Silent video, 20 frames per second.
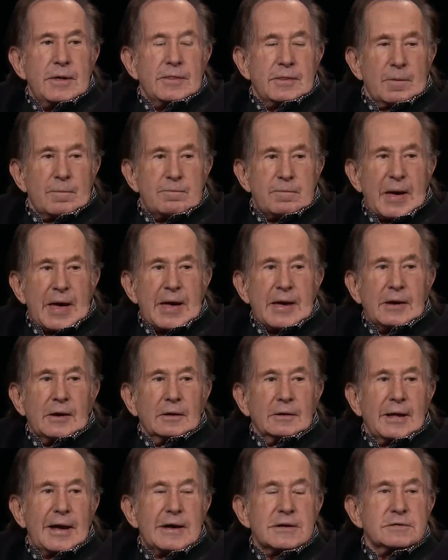The
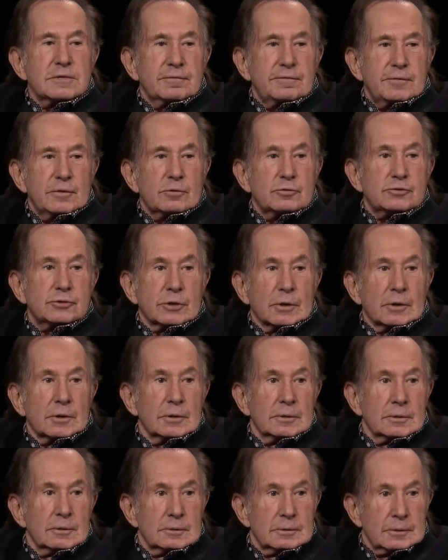bagel has a future.
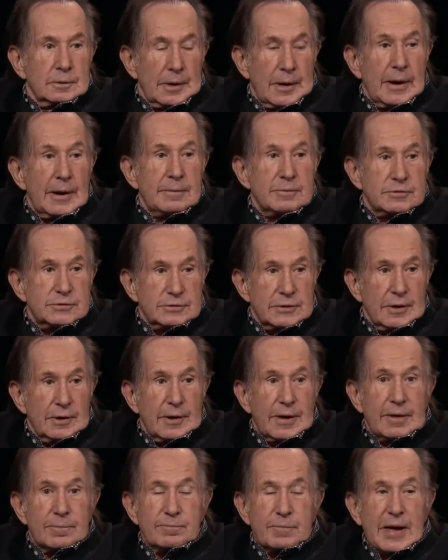I'm
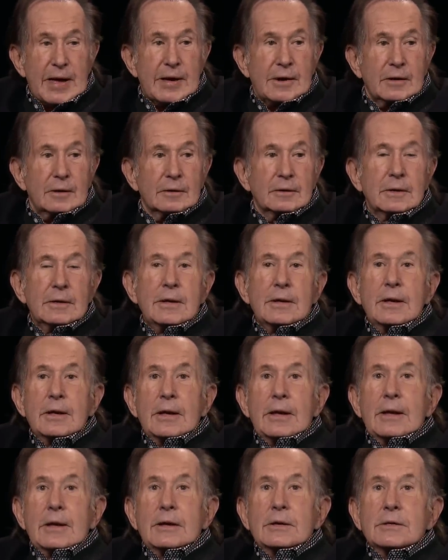serious. Bagel."
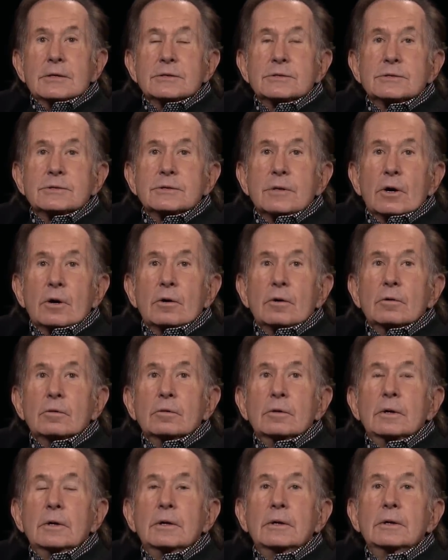
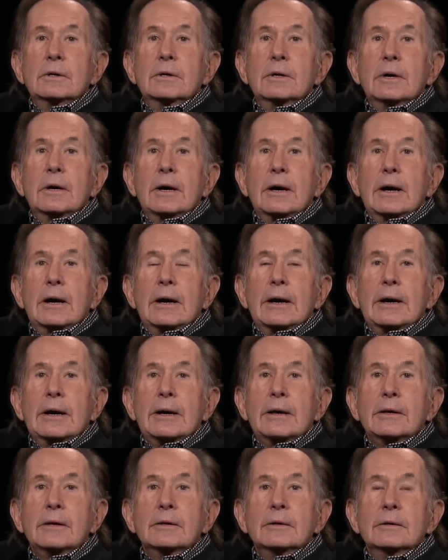So
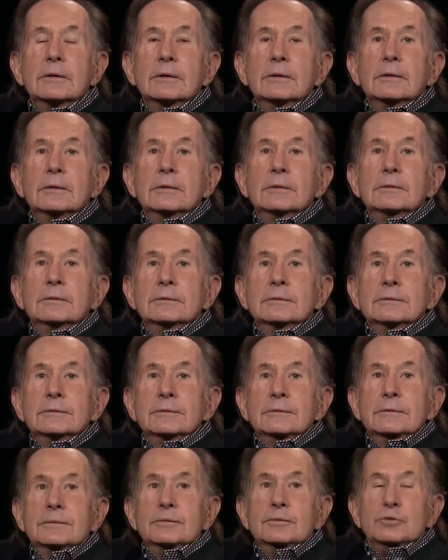I
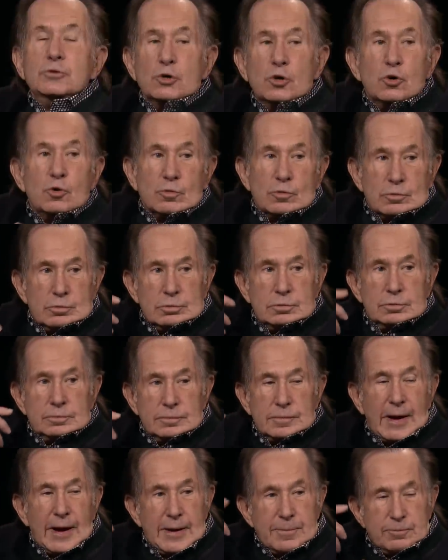knew
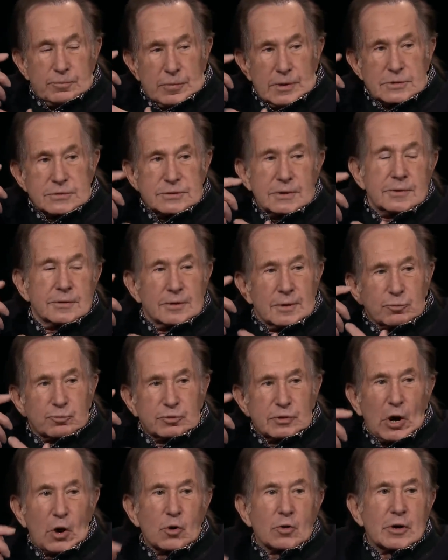that was in the
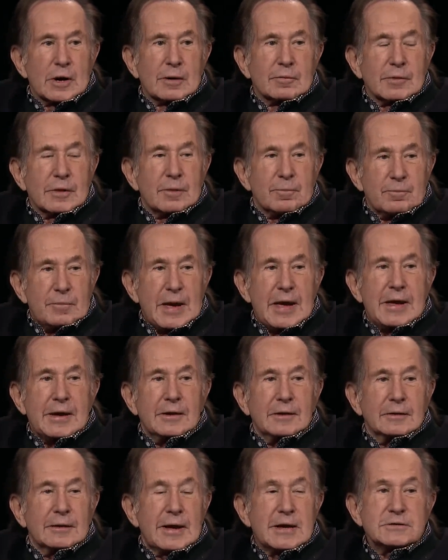program. The
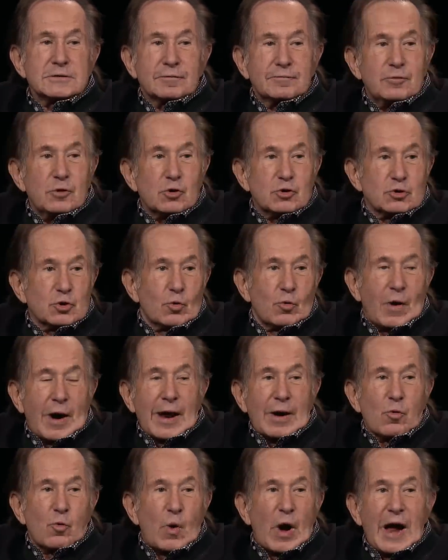bagel has a future.
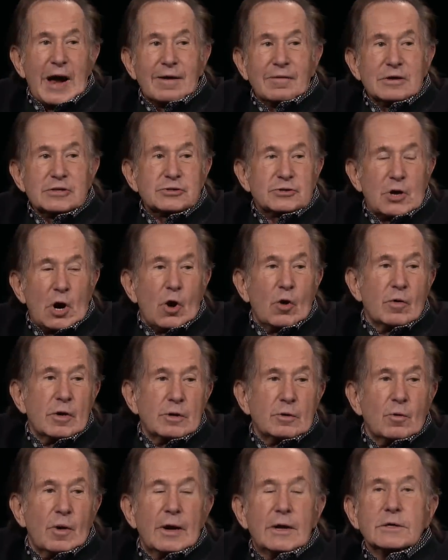What, where it's
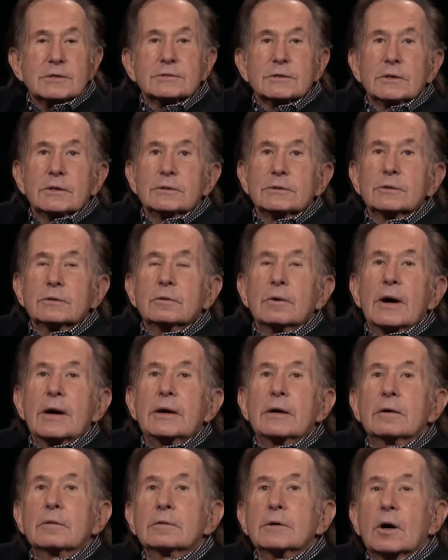going, what it's going to do, I
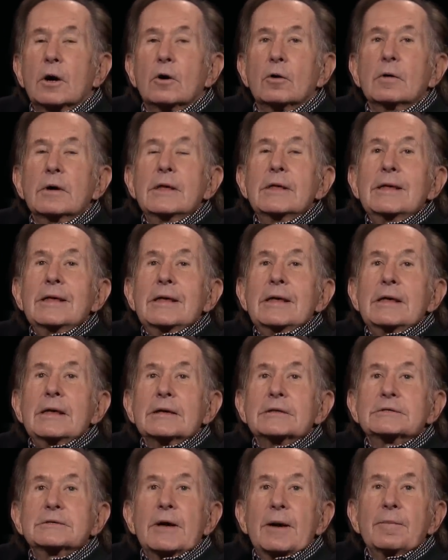don't know,
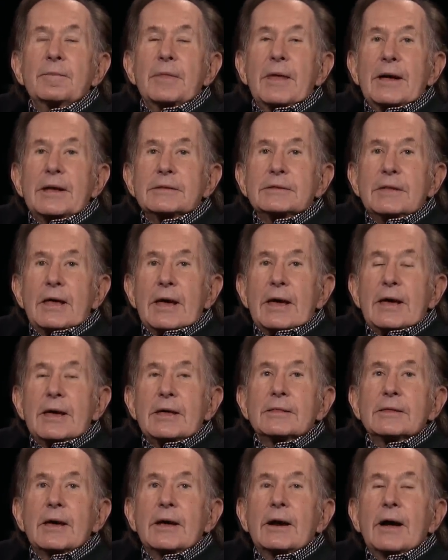except that day
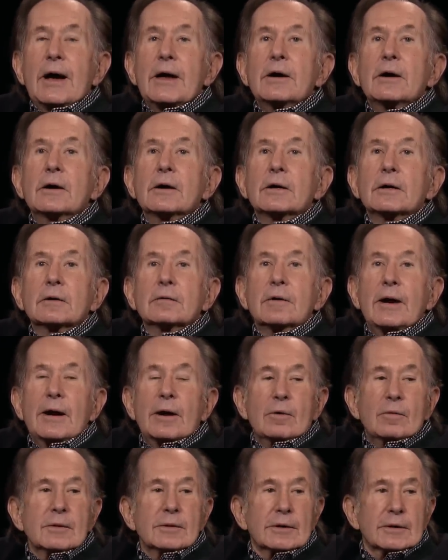that I hung
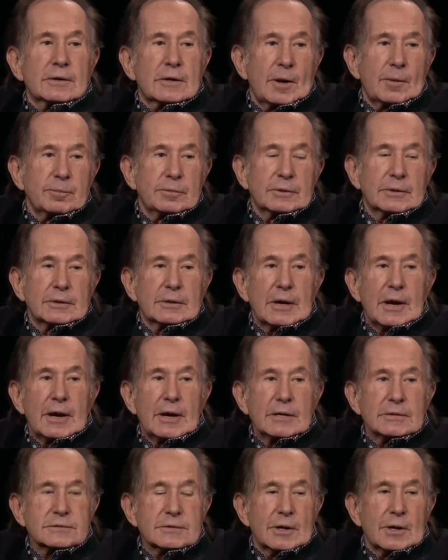around with a couple of
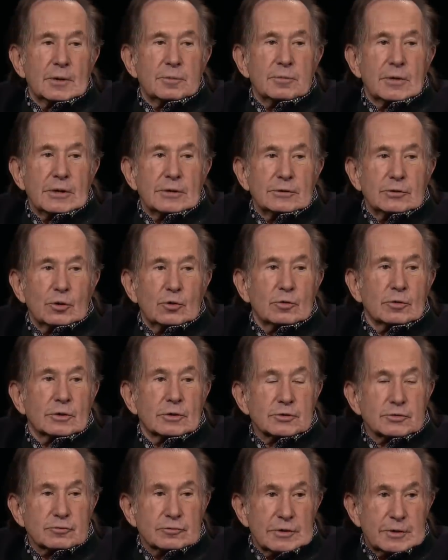guys on
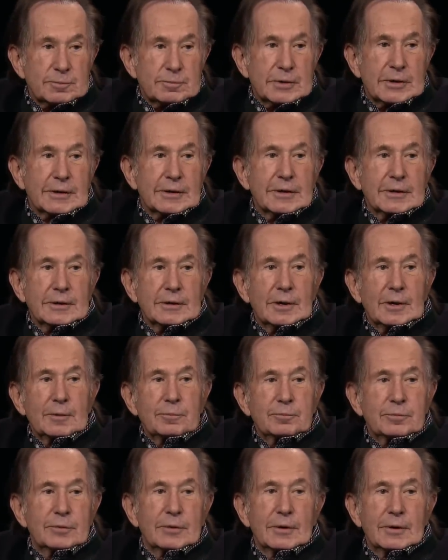MacDougal Street picking
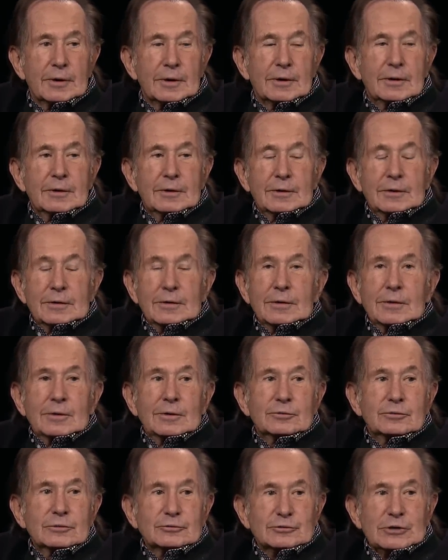up uh,
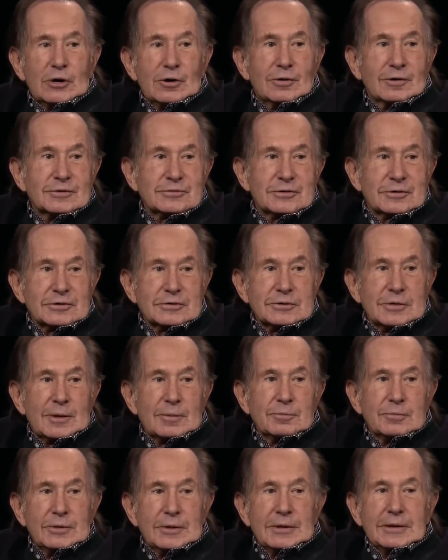girls or
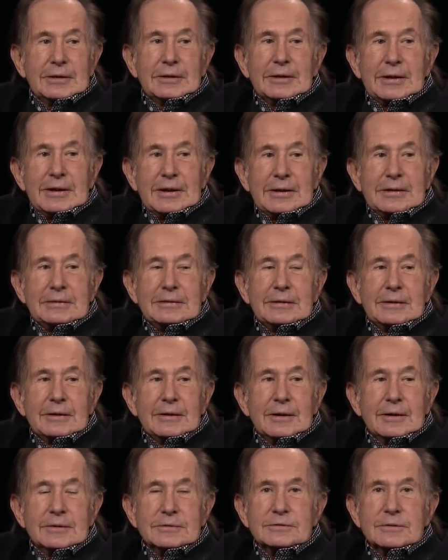something, and
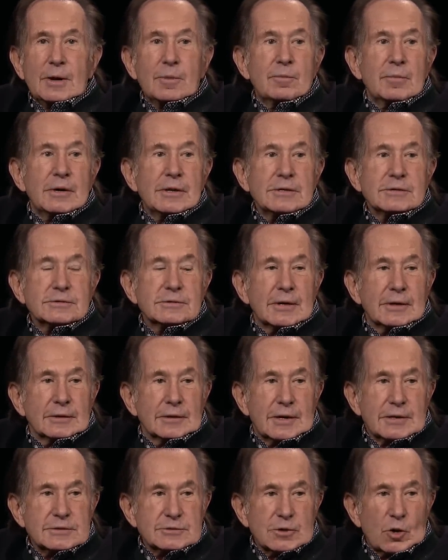uh, somebody said,
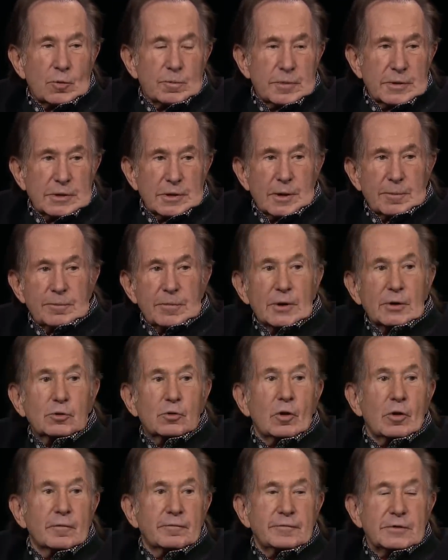let's open up a
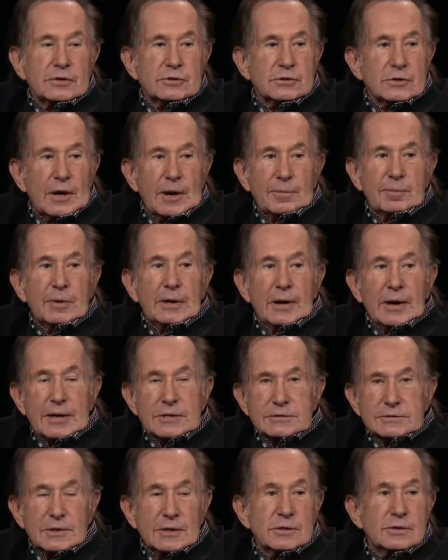coffee shop. And I
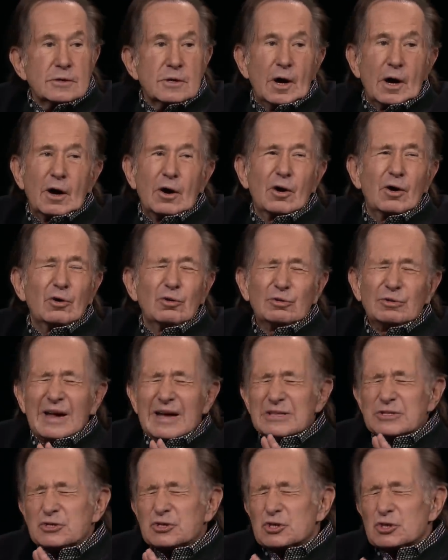said, no,
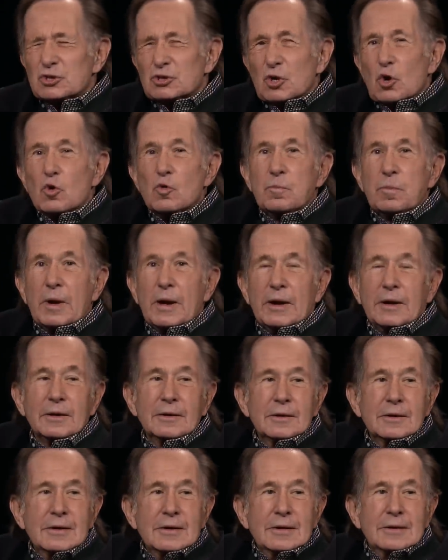that's stupid.
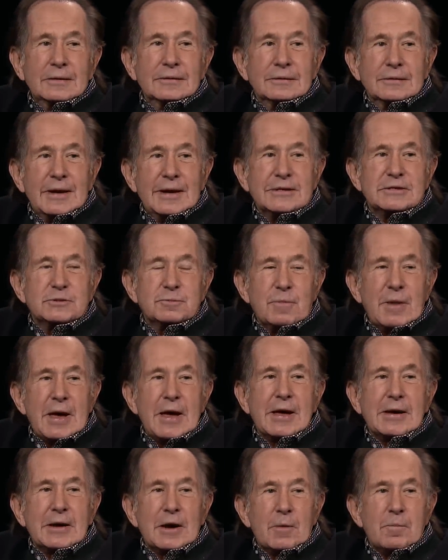Let's
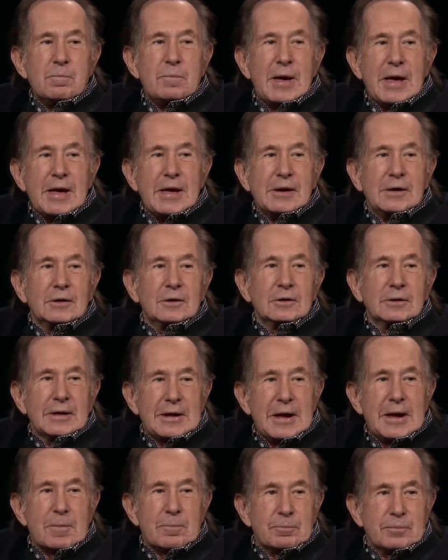make a bagel
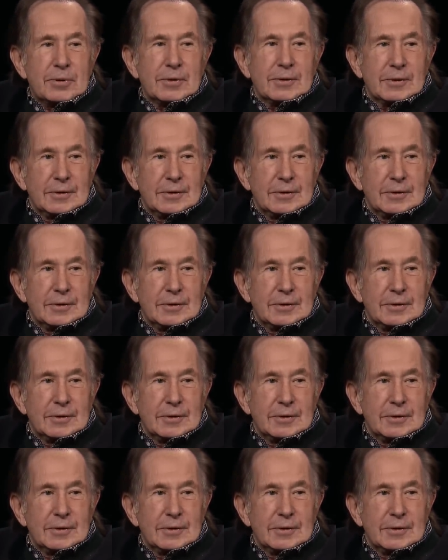hip.